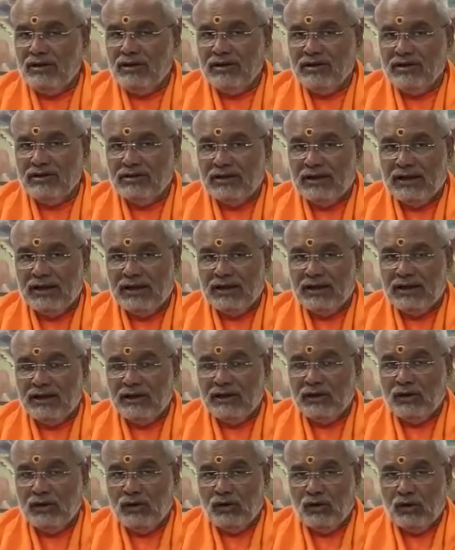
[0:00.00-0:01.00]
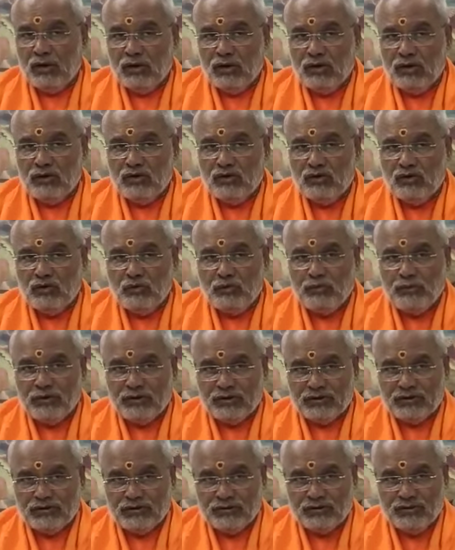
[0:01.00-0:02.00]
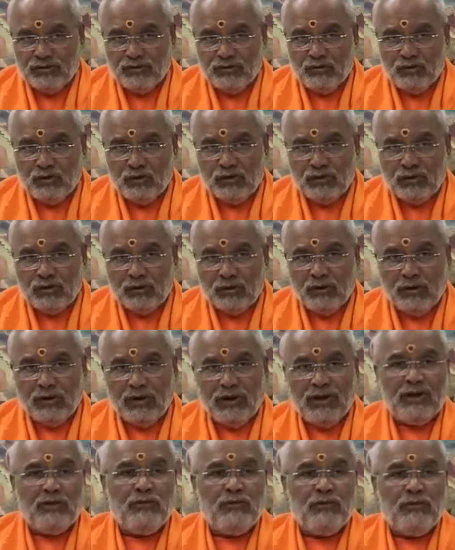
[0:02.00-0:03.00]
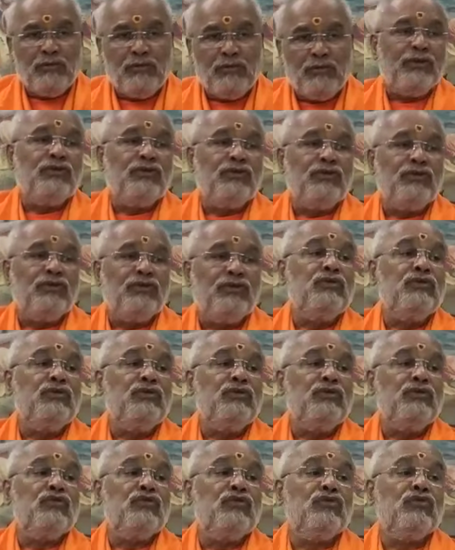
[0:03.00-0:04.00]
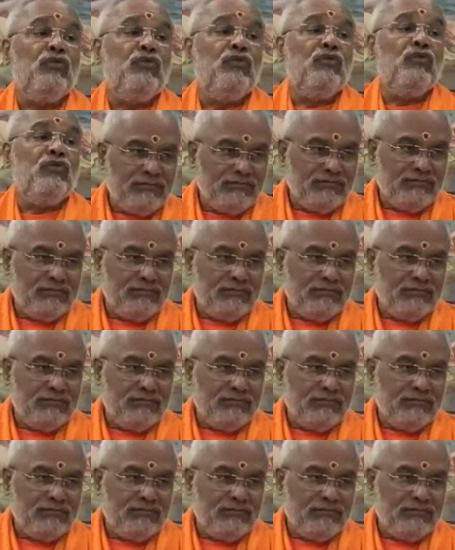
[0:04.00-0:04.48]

Desire not to pursue what all I pursued so far,